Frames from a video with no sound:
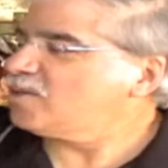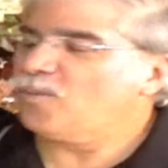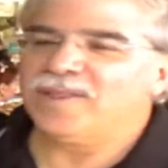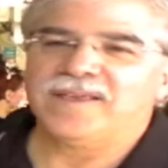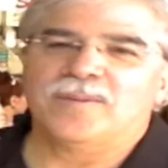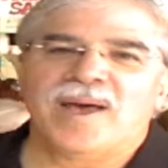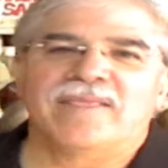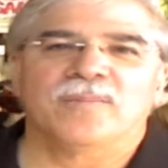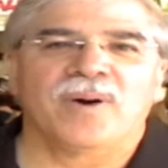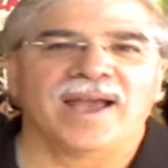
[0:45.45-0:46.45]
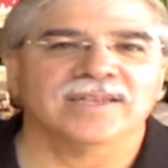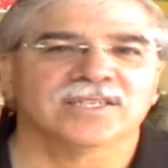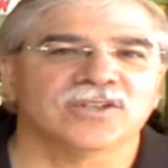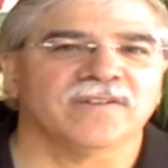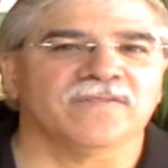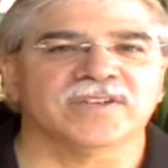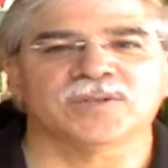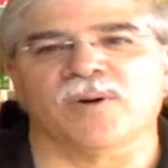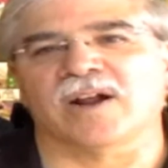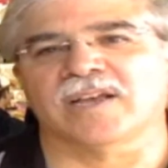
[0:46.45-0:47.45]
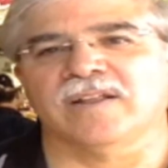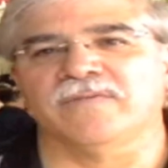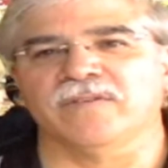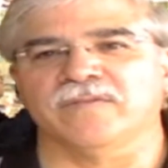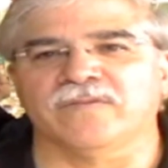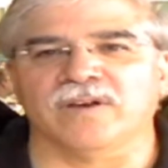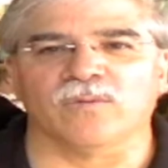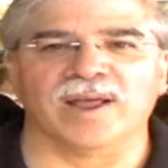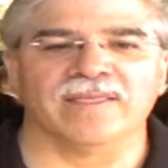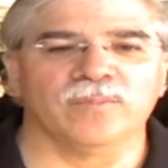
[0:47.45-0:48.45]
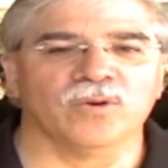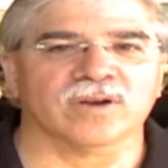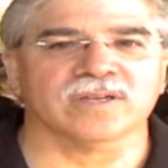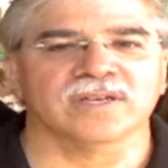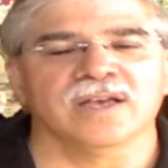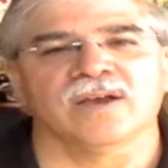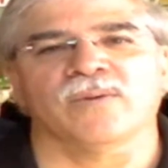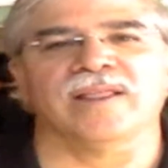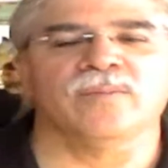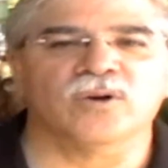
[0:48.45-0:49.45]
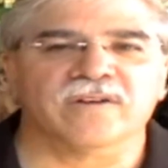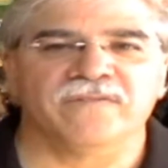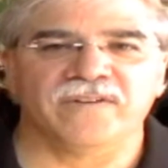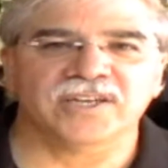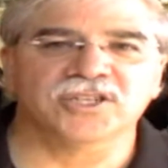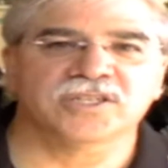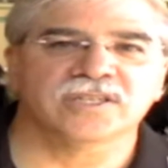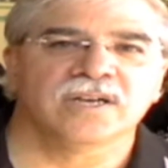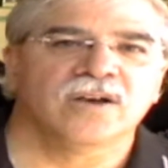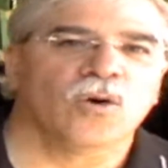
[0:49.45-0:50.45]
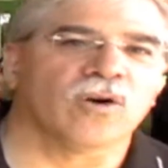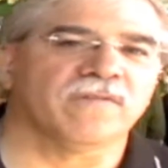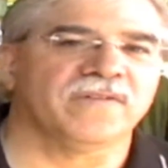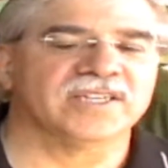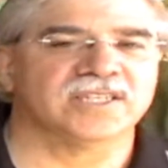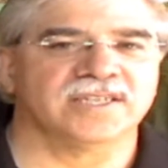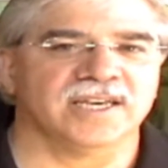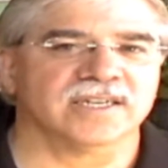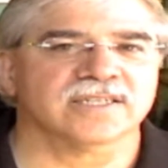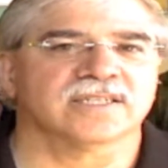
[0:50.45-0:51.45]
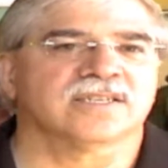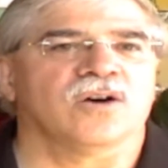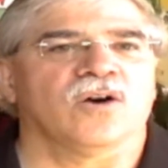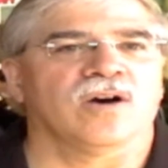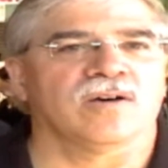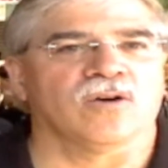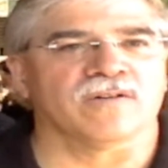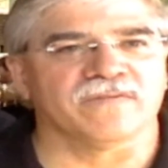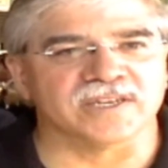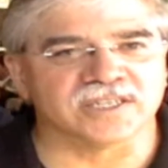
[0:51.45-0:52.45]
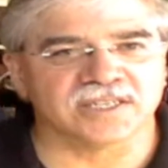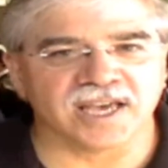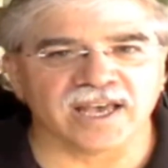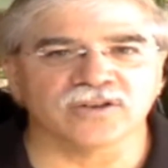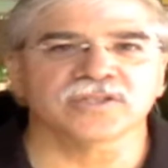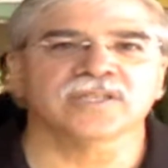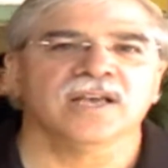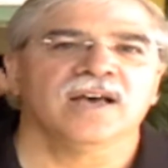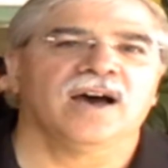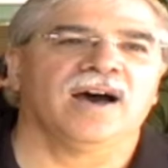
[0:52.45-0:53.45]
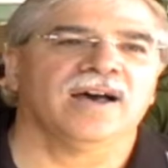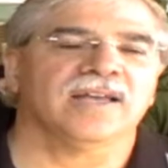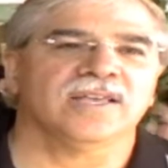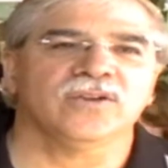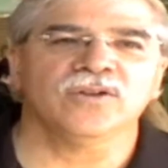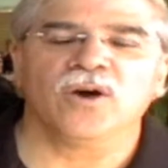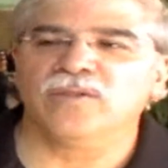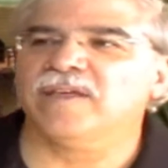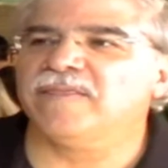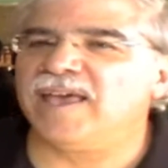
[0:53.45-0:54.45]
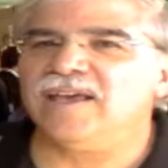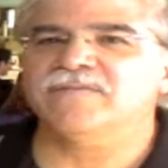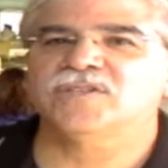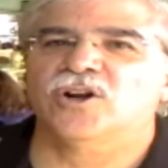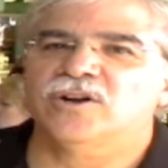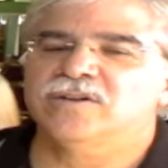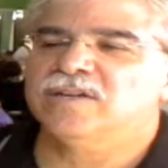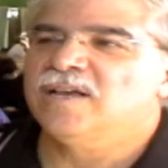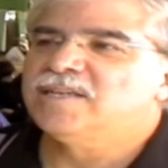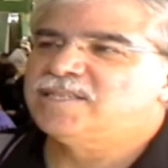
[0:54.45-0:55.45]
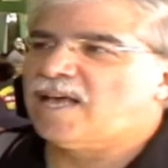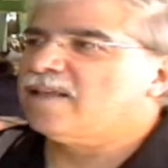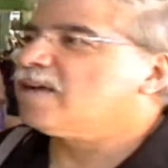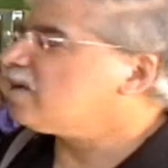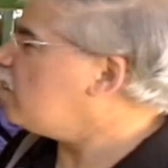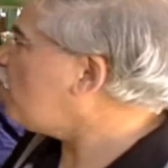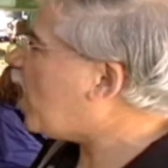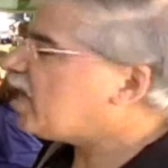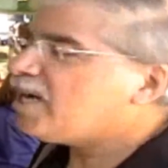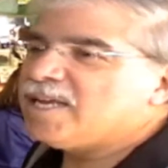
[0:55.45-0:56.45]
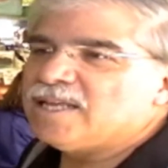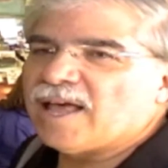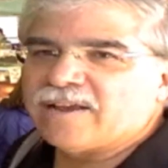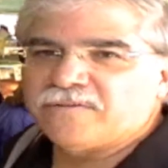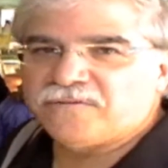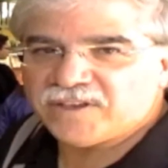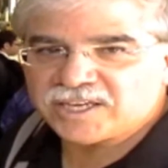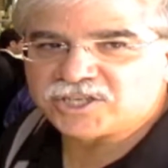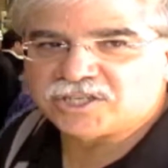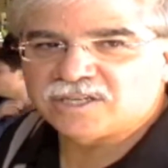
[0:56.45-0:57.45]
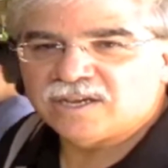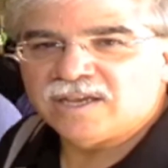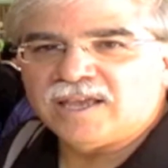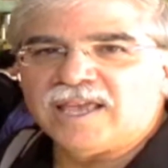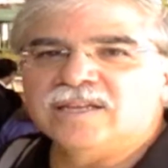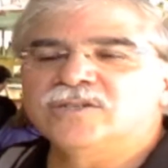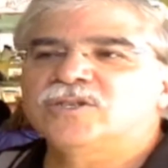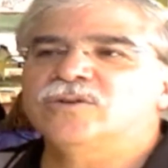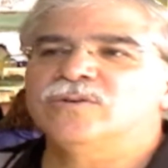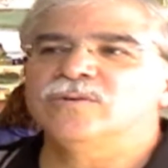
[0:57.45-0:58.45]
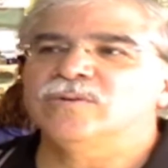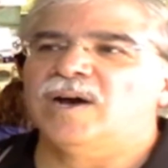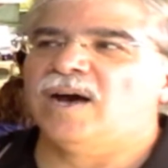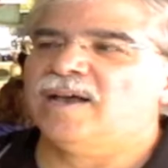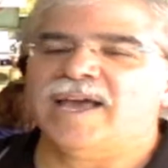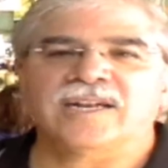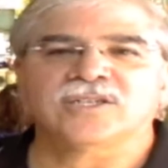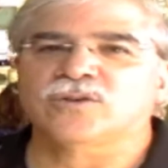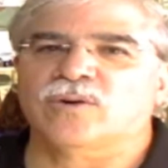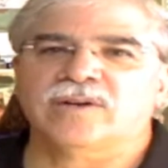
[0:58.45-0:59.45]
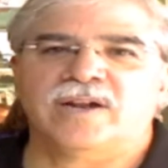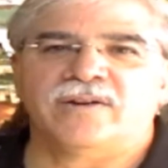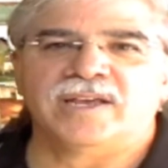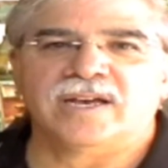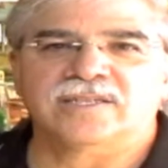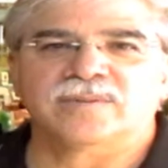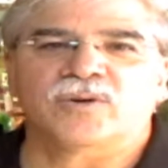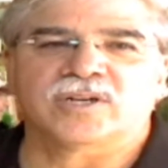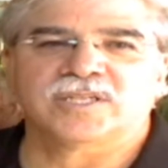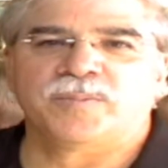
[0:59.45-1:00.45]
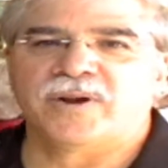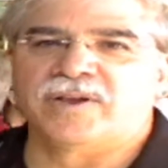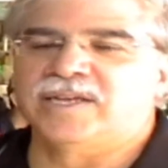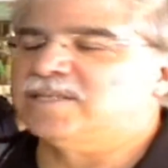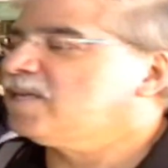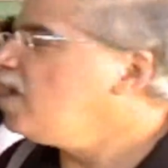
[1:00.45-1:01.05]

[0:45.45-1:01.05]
one thing about the Pike Street Fish Market, if you've read the book Fish, or Fish Sticks, or Fish Tales, you know that they have turned selling a commodity like fish into an extraordinary customer experience.